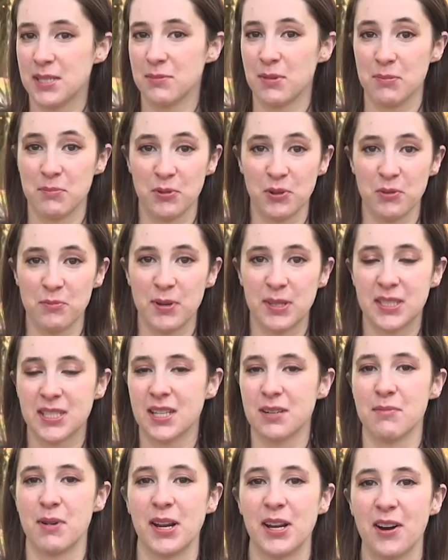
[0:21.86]
some improvements
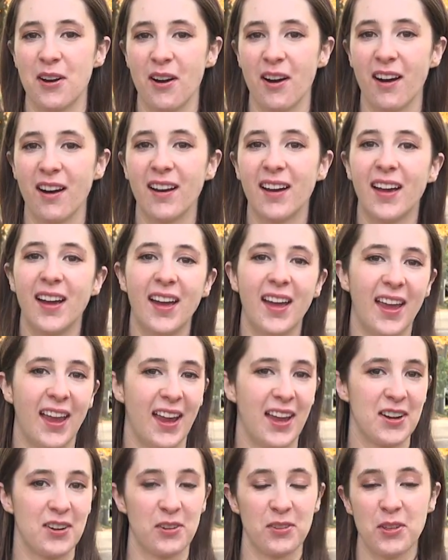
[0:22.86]
to my car,
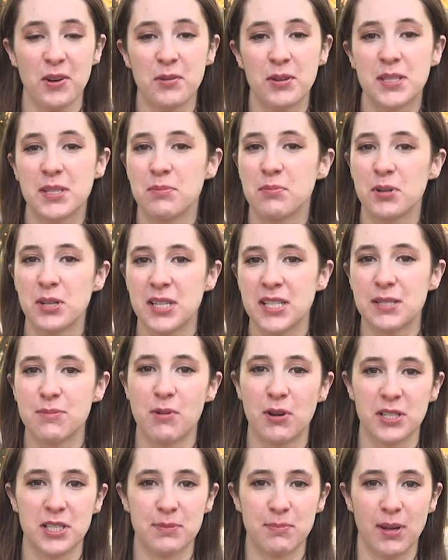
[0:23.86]
and although it's a pretty
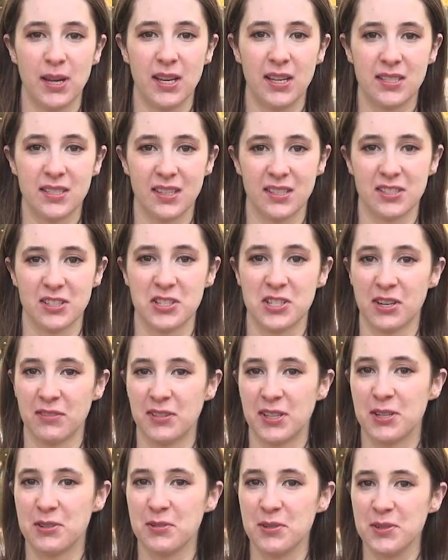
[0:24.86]
small space, it's a
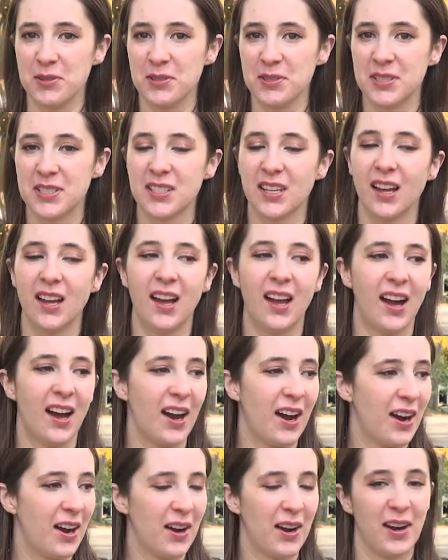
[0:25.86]
Chevy Cruze,
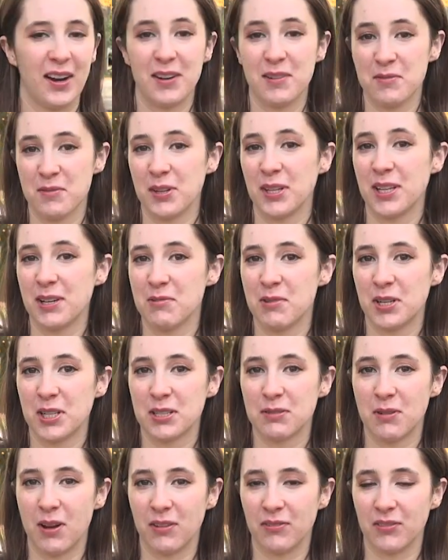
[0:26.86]
it really
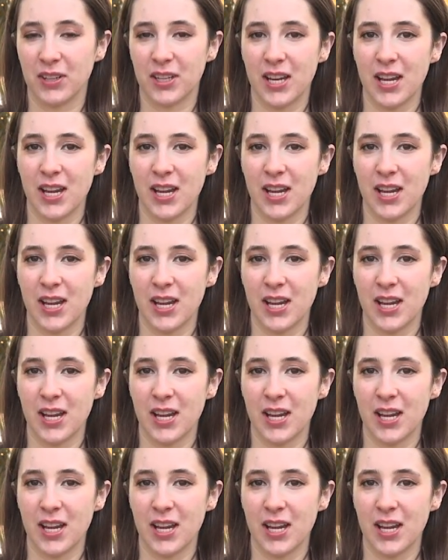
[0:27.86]
works well for